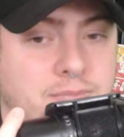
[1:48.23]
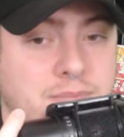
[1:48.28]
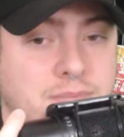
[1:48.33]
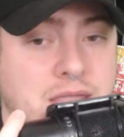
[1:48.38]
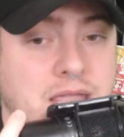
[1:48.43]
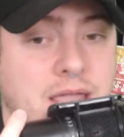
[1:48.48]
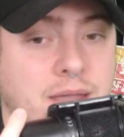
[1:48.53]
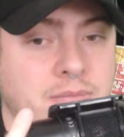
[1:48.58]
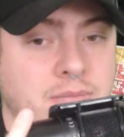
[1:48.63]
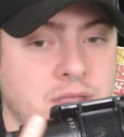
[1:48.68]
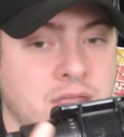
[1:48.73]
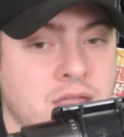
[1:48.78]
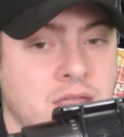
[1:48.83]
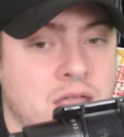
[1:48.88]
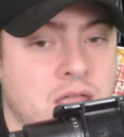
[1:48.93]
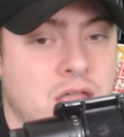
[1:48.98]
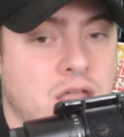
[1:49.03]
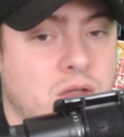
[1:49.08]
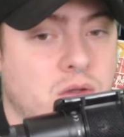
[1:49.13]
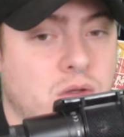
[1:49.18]
p.m.
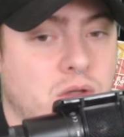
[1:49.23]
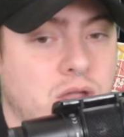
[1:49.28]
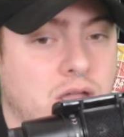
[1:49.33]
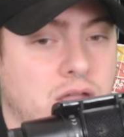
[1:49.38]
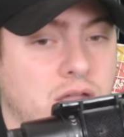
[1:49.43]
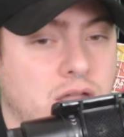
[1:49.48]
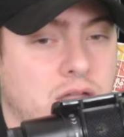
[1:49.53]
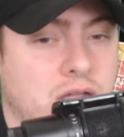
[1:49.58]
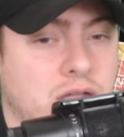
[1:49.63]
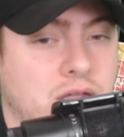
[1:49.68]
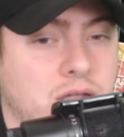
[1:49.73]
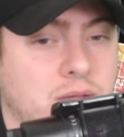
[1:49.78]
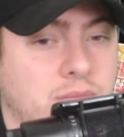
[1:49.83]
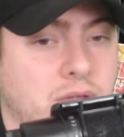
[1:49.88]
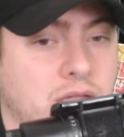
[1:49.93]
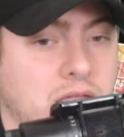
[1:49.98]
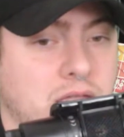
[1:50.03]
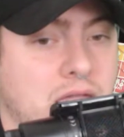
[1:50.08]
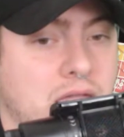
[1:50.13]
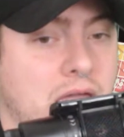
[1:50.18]

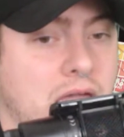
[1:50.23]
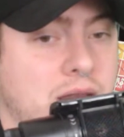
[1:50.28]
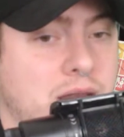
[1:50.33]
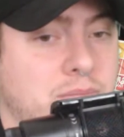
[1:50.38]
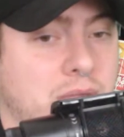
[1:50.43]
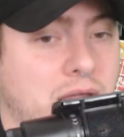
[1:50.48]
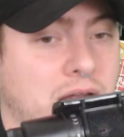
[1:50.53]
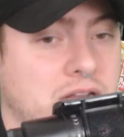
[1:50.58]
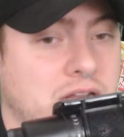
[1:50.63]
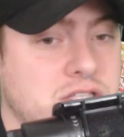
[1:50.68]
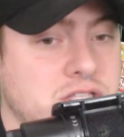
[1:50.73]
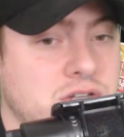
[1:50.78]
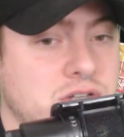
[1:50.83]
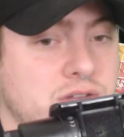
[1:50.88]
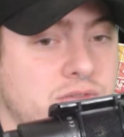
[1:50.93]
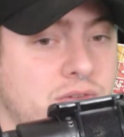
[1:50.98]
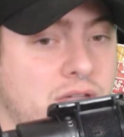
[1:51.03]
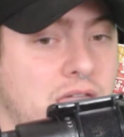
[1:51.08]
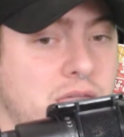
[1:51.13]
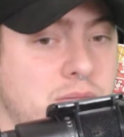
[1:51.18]
It had a magnitude
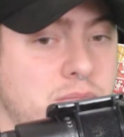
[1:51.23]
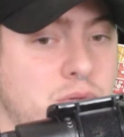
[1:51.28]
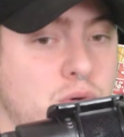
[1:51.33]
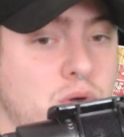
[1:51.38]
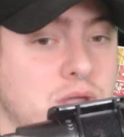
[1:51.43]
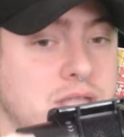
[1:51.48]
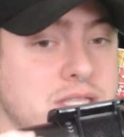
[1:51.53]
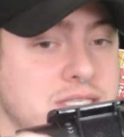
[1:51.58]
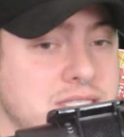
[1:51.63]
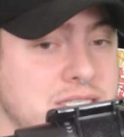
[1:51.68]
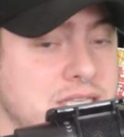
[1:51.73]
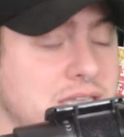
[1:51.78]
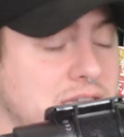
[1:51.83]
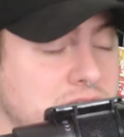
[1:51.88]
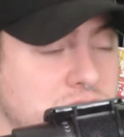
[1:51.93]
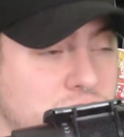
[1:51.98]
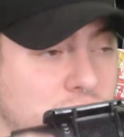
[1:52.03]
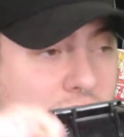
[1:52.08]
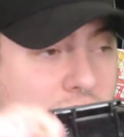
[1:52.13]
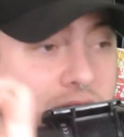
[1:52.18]
of
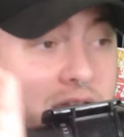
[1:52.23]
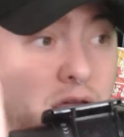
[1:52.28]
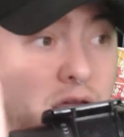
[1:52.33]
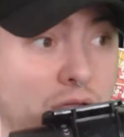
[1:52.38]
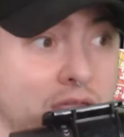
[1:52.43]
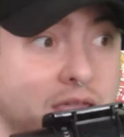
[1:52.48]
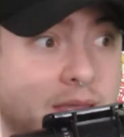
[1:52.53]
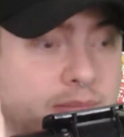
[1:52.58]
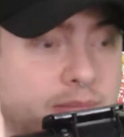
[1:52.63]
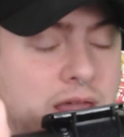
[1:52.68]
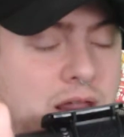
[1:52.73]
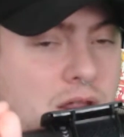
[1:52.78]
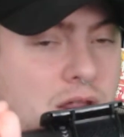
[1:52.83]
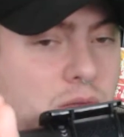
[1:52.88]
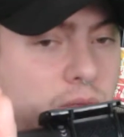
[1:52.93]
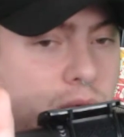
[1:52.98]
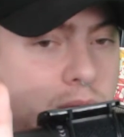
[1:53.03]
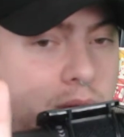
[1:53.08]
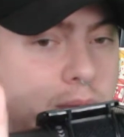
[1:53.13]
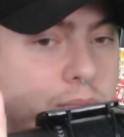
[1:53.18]
8.6, right? Now,
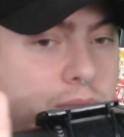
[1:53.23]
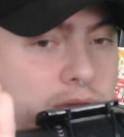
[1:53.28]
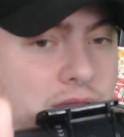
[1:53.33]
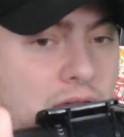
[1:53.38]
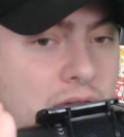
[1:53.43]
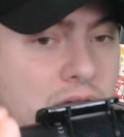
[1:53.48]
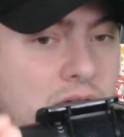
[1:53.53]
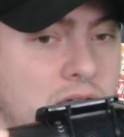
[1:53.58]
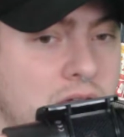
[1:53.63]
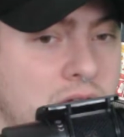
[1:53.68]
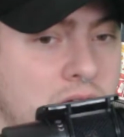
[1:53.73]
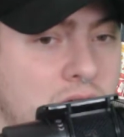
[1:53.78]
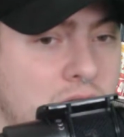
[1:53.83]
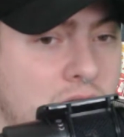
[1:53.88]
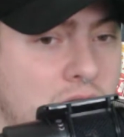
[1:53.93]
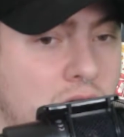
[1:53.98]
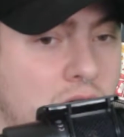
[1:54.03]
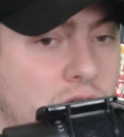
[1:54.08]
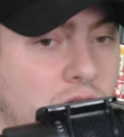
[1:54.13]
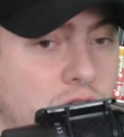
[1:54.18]
remember that
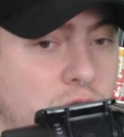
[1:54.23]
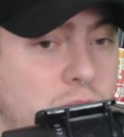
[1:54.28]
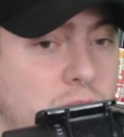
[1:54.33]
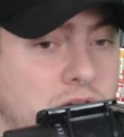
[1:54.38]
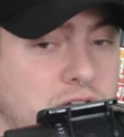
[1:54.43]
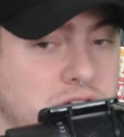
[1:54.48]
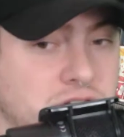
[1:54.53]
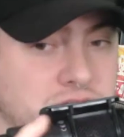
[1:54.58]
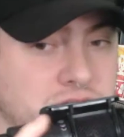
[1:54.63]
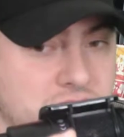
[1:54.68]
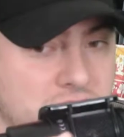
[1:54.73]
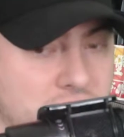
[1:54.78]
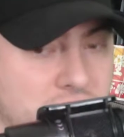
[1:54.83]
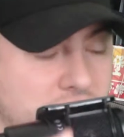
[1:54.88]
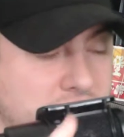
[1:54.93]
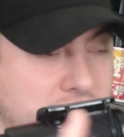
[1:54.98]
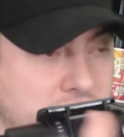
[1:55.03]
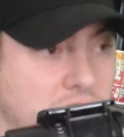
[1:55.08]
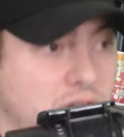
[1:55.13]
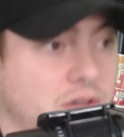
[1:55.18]
on the Richter
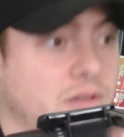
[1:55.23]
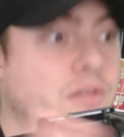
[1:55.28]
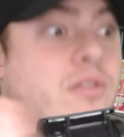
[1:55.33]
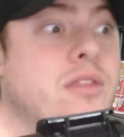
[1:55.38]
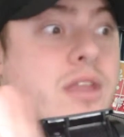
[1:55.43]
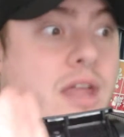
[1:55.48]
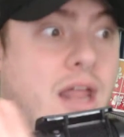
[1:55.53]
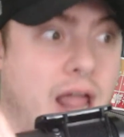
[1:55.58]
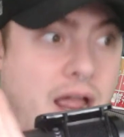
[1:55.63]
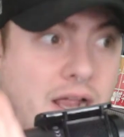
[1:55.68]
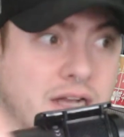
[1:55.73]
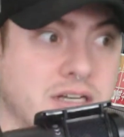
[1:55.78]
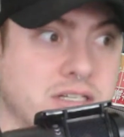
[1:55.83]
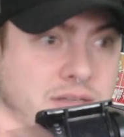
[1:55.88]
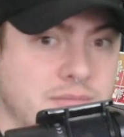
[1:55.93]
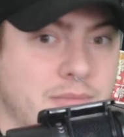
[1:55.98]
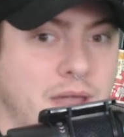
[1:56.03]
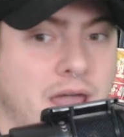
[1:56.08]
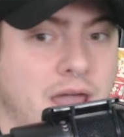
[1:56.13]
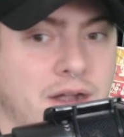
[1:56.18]
scale, so it
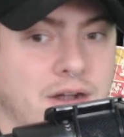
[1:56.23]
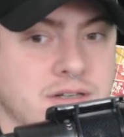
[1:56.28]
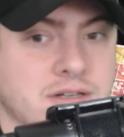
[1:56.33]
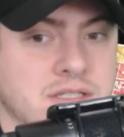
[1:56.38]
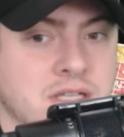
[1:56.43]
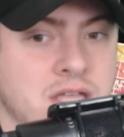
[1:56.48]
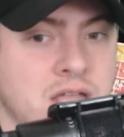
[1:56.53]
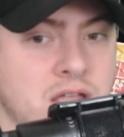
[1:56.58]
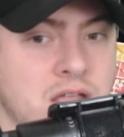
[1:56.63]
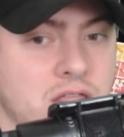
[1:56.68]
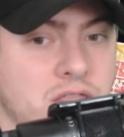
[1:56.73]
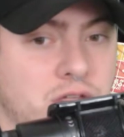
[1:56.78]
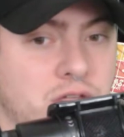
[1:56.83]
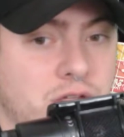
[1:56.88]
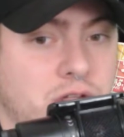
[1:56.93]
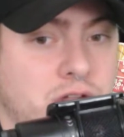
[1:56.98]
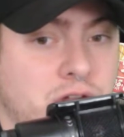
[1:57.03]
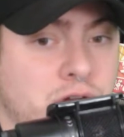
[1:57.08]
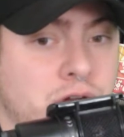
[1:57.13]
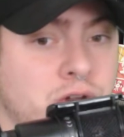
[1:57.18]
actually matters.
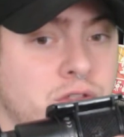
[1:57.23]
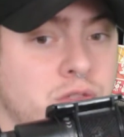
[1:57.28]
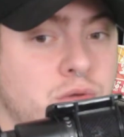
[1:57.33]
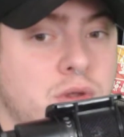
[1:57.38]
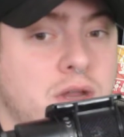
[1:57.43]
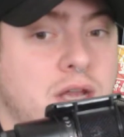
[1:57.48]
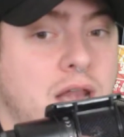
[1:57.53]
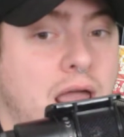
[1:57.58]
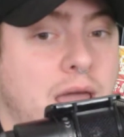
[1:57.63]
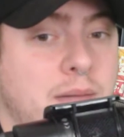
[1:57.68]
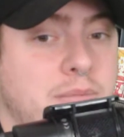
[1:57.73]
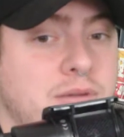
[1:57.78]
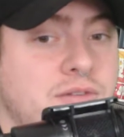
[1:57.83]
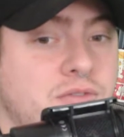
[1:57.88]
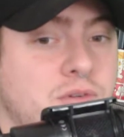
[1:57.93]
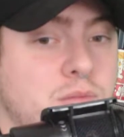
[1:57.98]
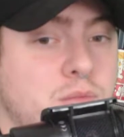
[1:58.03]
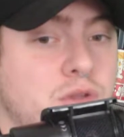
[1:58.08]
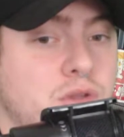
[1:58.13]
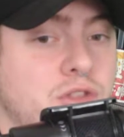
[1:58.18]
The earthquake happened
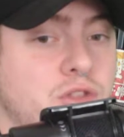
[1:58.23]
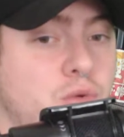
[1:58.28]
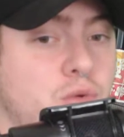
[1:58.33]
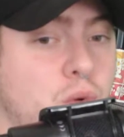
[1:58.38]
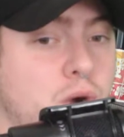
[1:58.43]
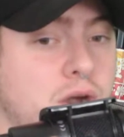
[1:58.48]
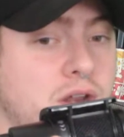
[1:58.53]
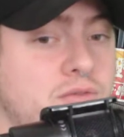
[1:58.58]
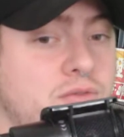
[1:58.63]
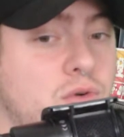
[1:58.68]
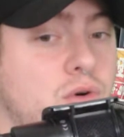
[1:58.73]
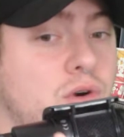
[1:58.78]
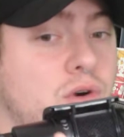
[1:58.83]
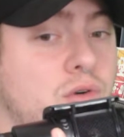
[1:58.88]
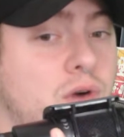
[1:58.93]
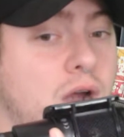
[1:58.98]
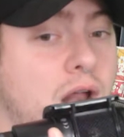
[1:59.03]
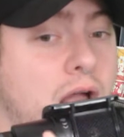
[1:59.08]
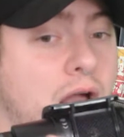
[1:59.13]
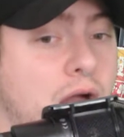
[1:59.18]
for more than
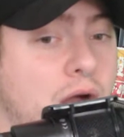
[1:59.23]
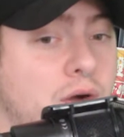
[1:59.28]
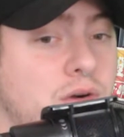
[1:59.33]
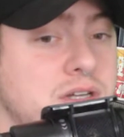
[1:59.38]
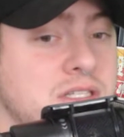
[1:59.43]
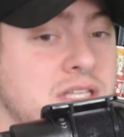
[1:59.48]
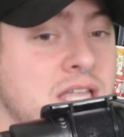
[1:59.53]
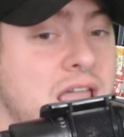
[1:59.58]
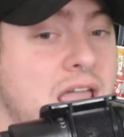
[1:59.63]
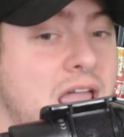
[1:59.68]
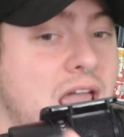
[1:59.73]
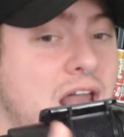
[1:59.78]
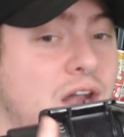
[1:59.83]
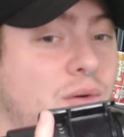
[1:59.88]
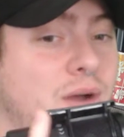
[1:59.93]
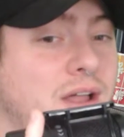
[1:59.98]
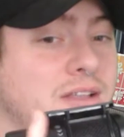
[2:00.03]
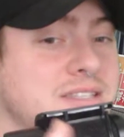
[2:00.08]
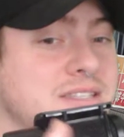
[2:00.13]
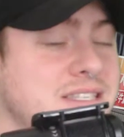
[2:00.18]
24 hours, and
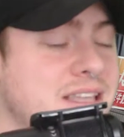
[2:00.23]
around